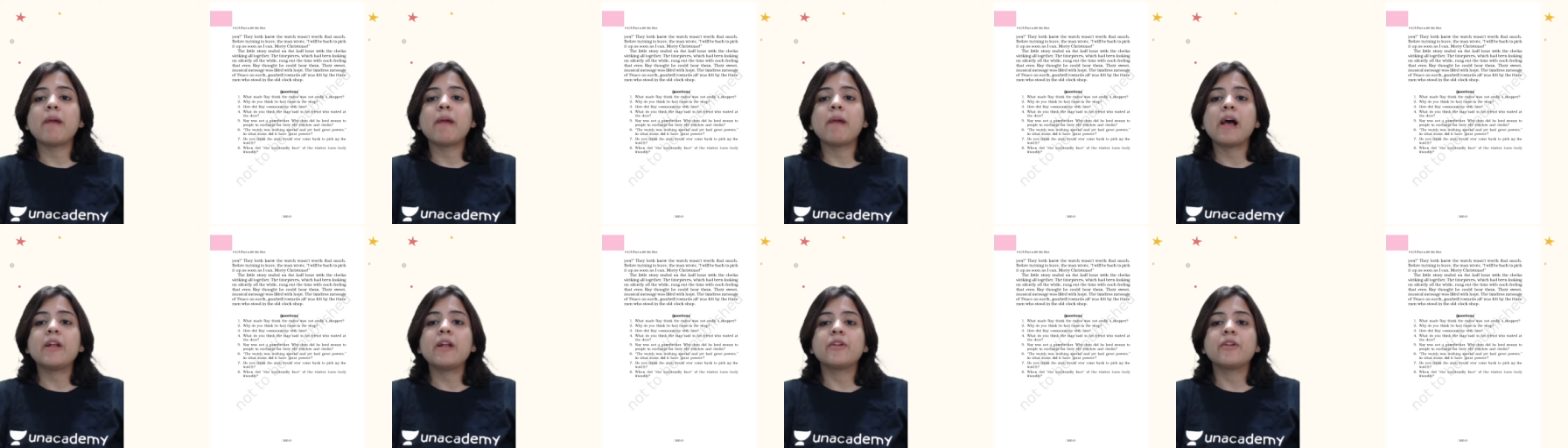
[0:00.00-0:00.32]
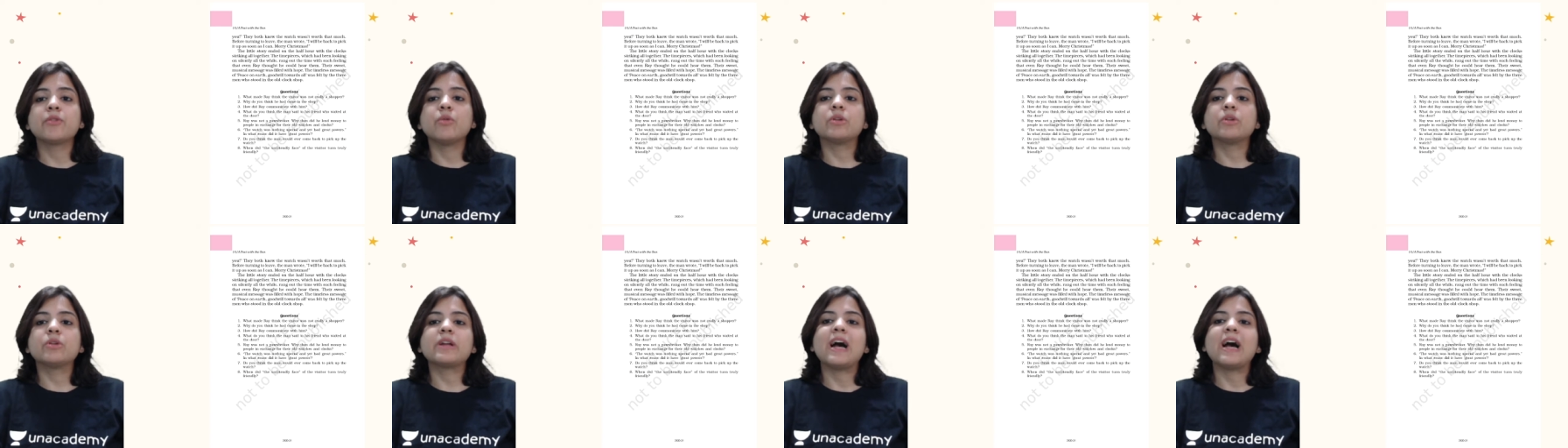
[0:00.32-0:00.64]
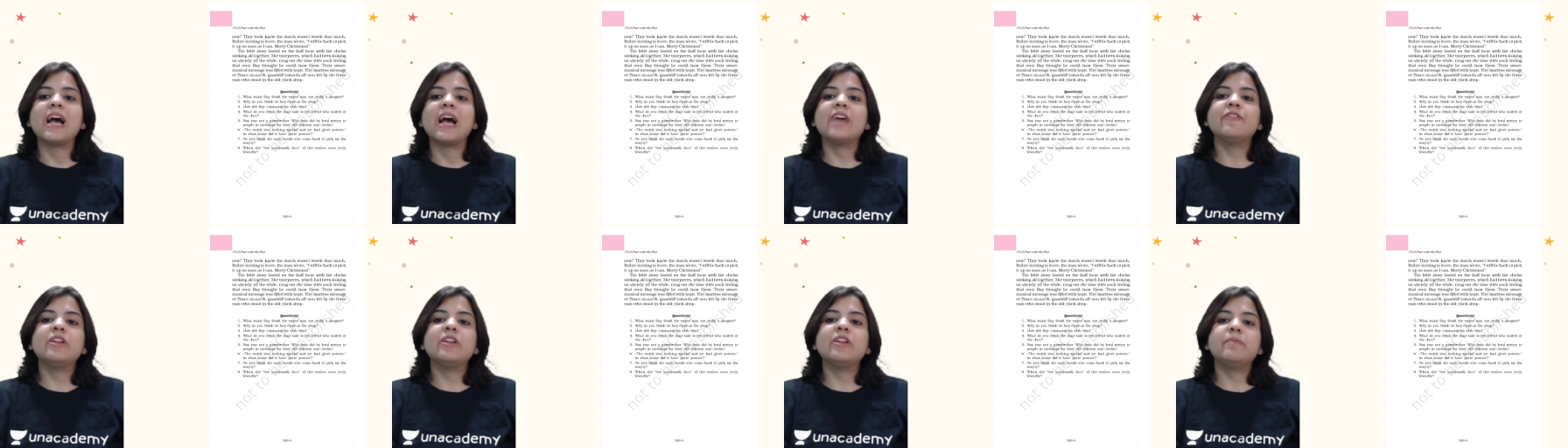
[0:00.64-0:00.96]
man wrote,
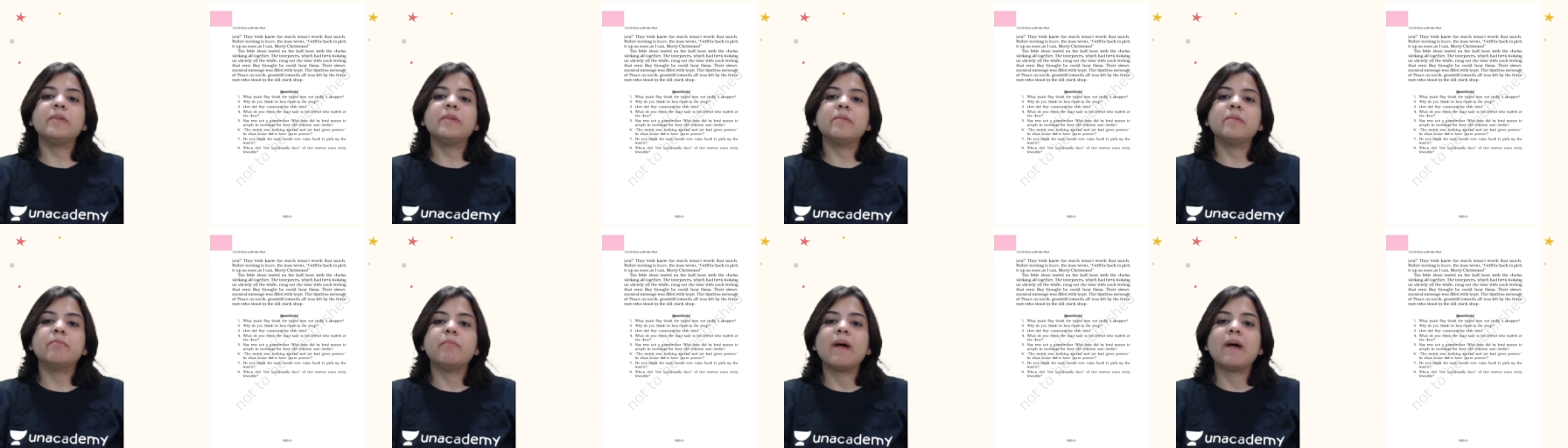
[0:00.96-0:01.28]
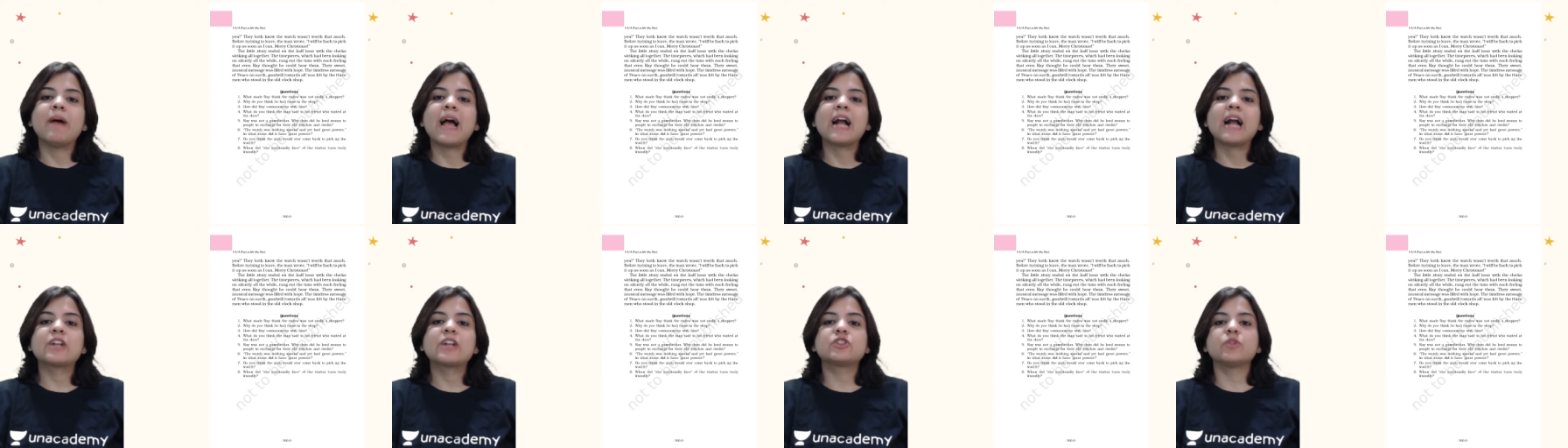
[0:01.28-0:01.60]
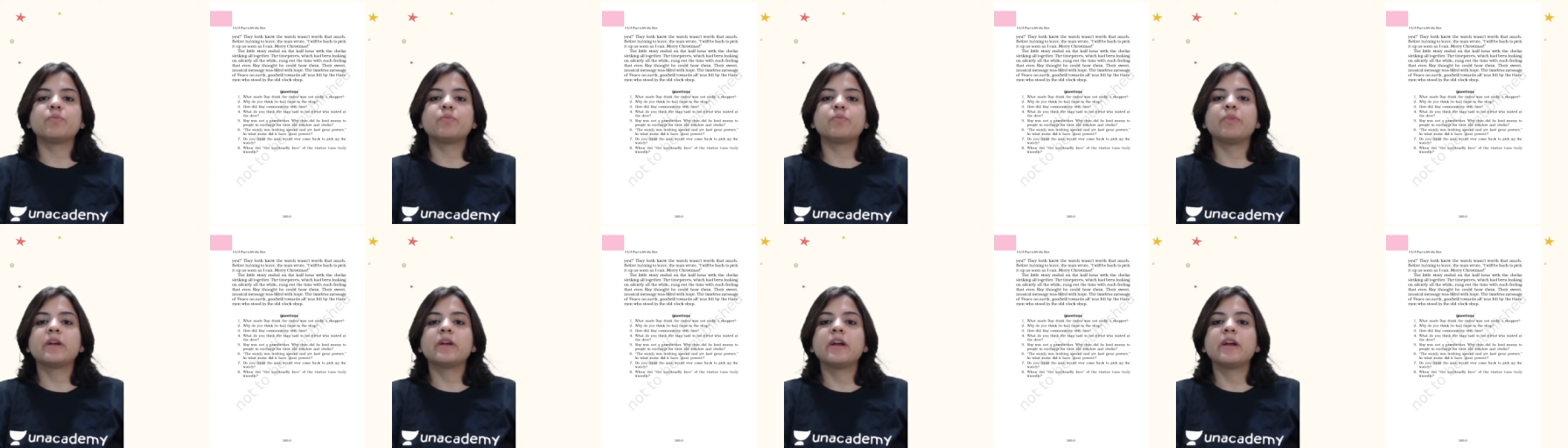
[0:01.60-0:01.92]
"I will be back to
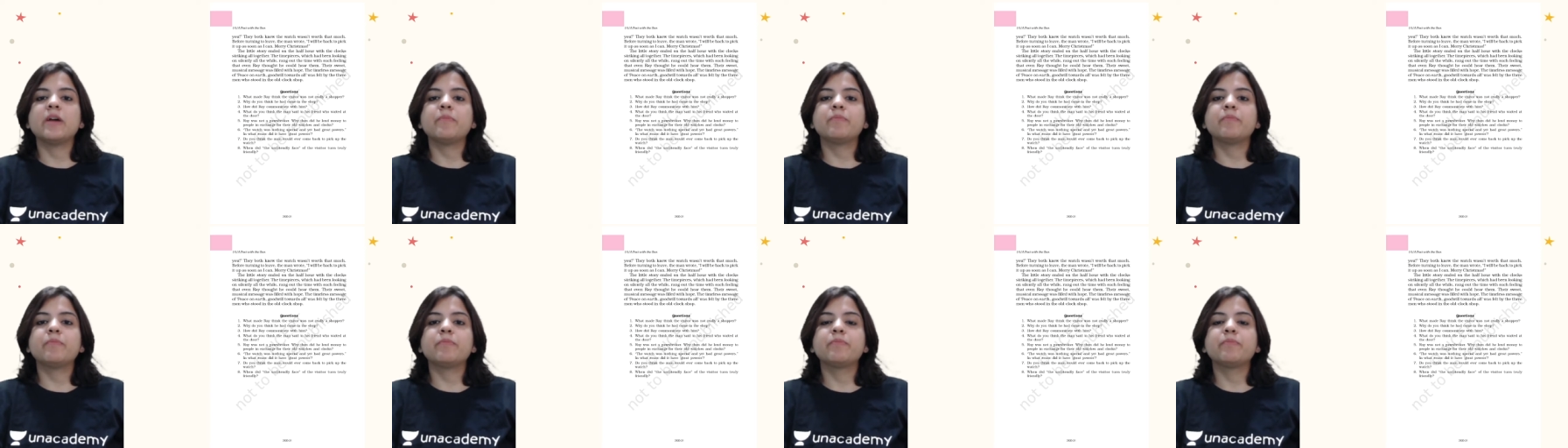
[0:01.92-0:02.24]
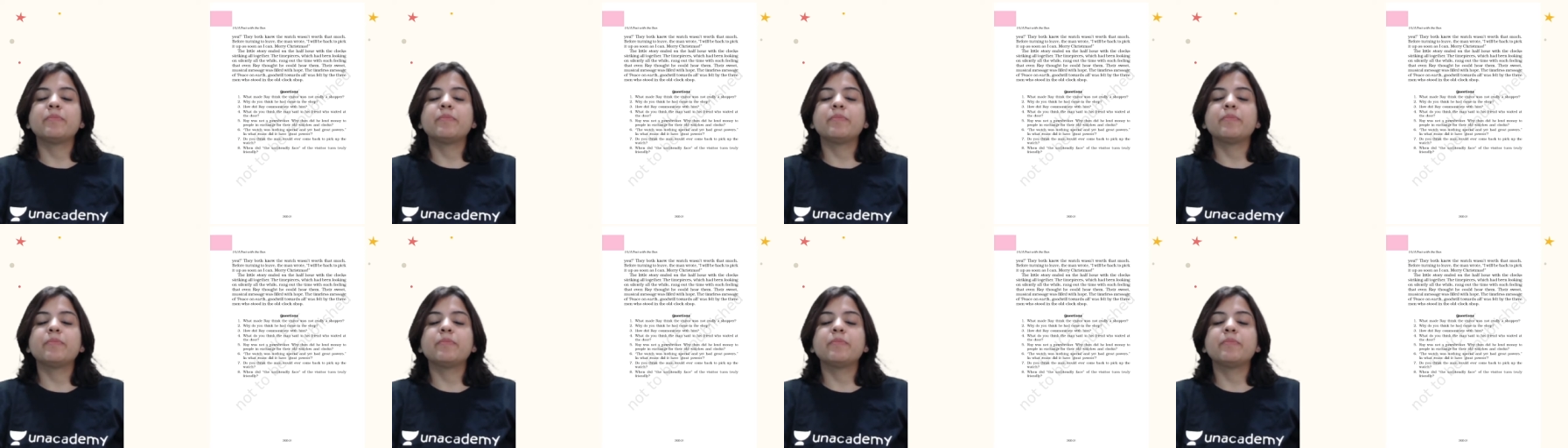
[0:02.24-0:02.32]
pick up,